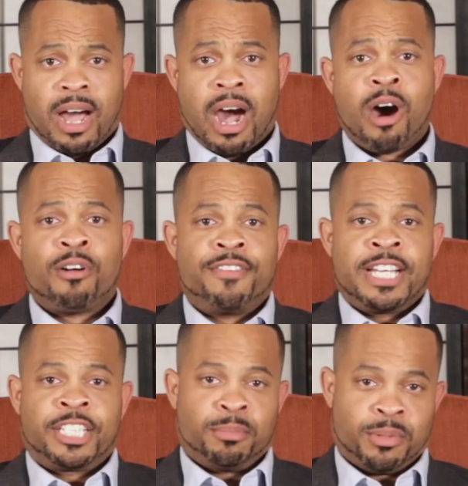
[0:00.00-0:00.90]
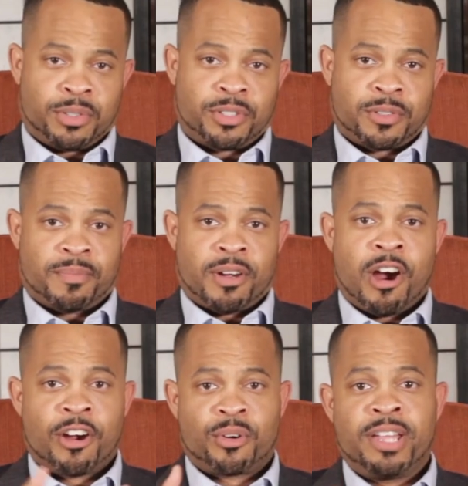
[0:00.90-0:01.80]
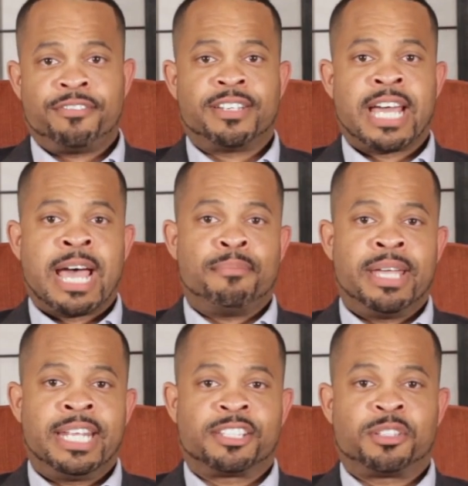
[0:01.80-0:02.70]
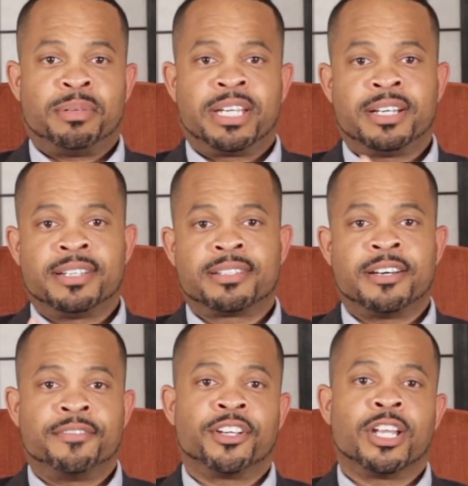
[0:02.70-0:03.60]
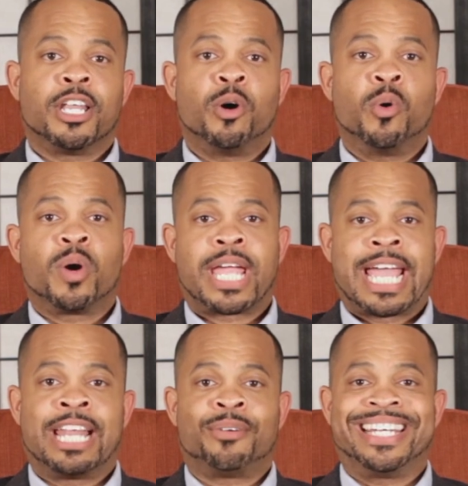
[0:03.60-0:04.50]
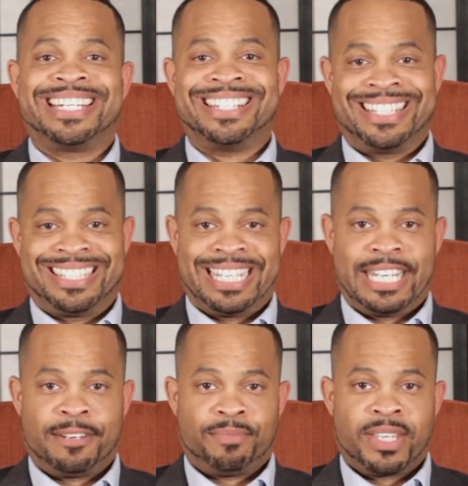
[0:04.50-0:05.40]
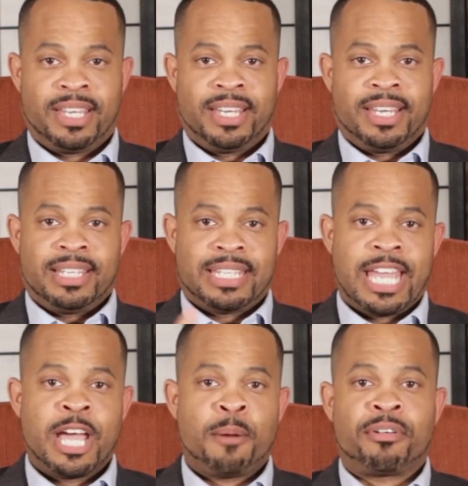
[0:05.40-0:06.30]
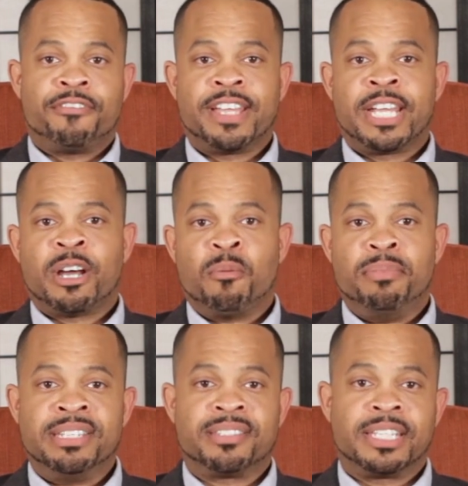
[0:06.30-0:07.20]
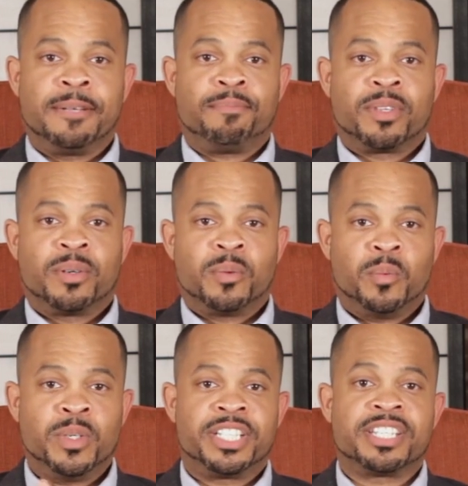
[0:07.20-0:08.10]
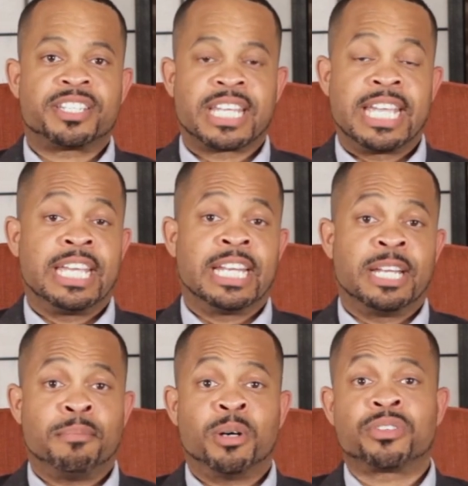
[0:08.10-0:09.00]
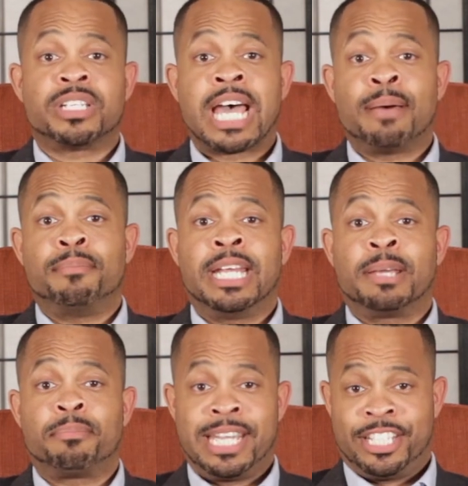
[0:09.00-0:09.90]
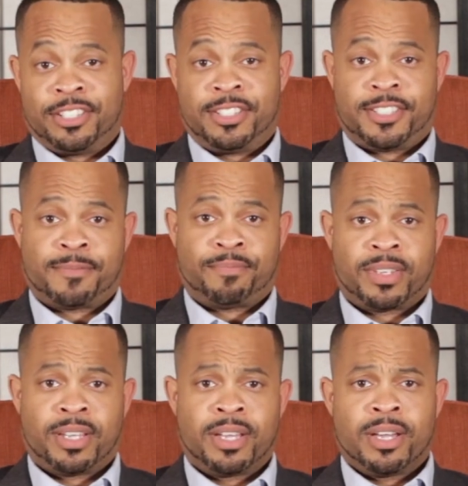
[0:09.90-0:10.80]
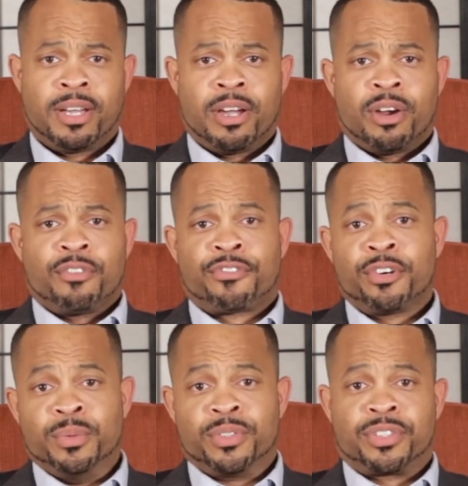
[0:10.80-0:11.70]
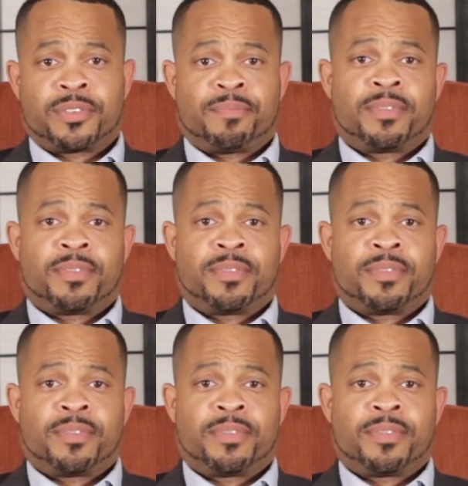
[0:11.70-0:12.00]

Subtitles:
All vegetables are great for diabetics because of their low calorie content. They help prevent obesity, which is seen in most diabetic patients. Fruits.